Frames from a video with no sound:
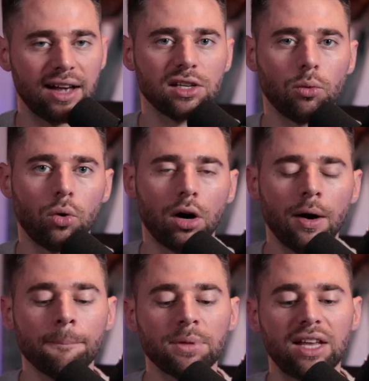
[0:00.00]
as it were,
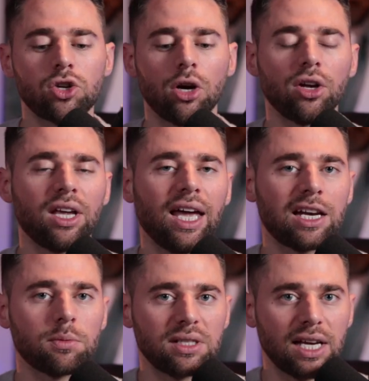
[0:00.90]
and start looking
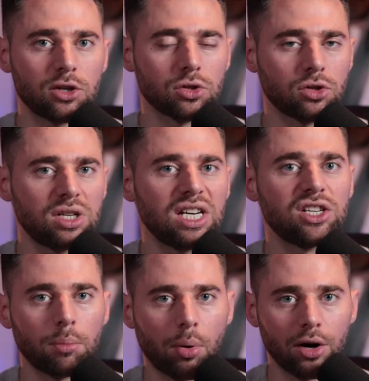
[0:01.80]
at potential
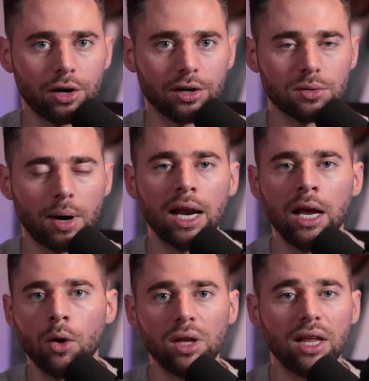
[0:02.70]
strategic partners, right?
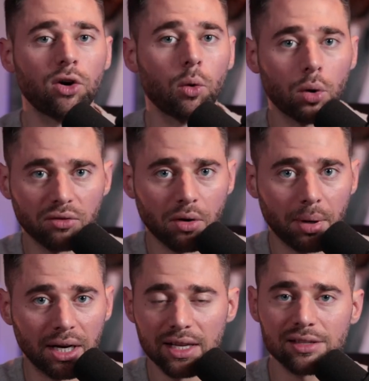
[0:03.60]
We live in a world of
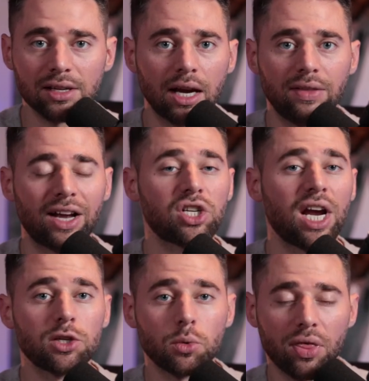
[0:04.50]
abundance, and that
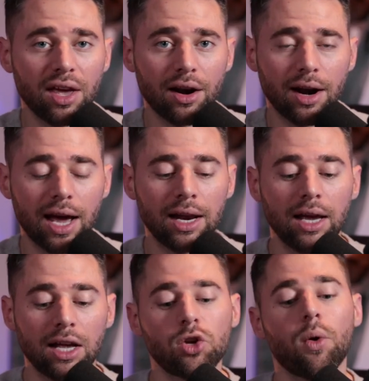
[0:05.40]
changed with the internet.
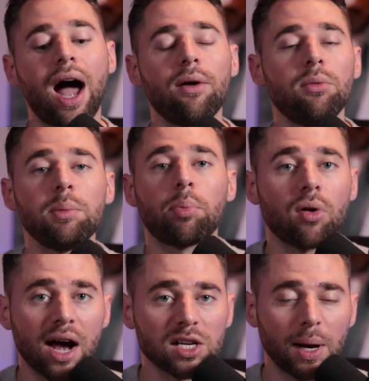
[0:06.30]
And so I would be
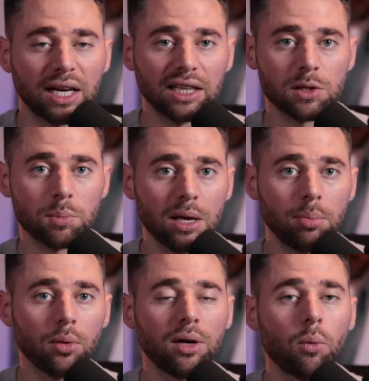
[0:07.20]
prospecting these
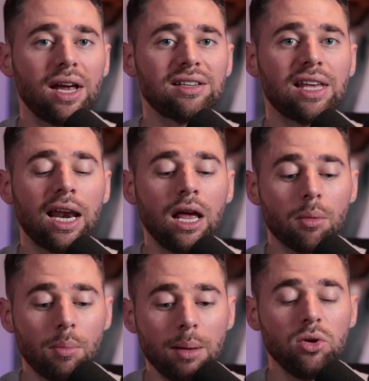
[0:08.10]
people in ways that
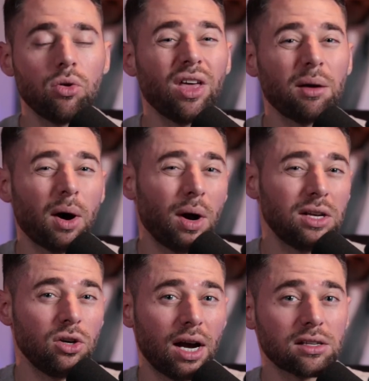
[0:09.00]
maybe you think about
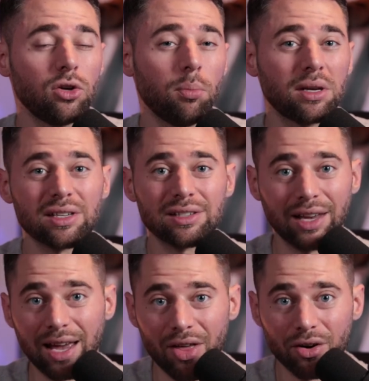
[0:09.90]
ways you guys can do business
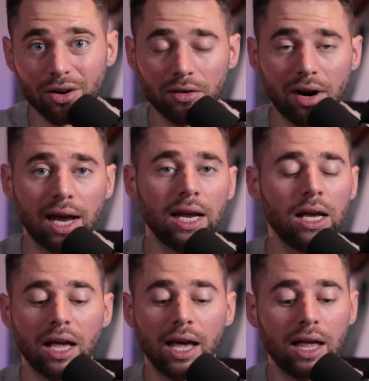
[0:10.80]
together, right?
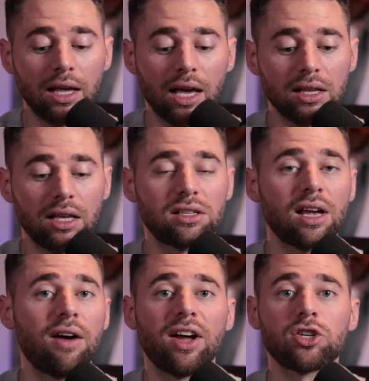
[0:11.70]
It, it, it's
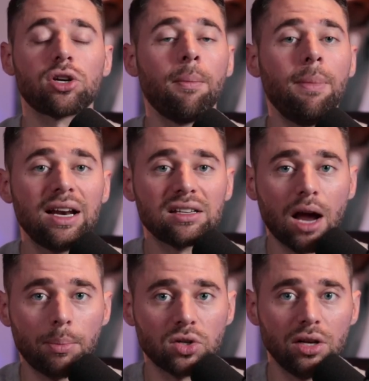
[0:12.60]
I've had tremendous
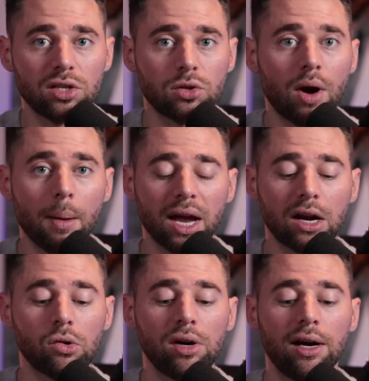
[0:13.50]
opportunities throughout my
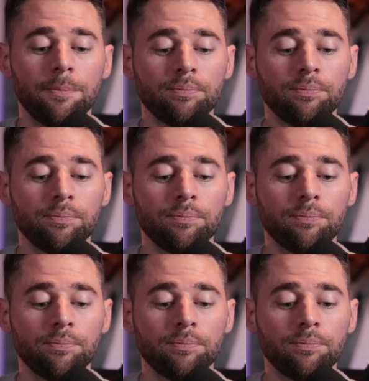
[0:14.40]
career